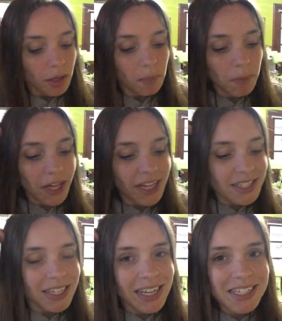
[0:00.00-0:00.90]

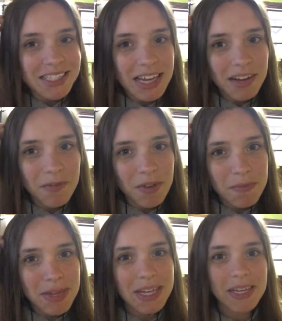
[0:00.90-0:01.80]
but instead of
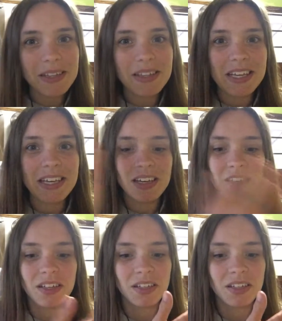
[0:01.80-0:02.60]
immediately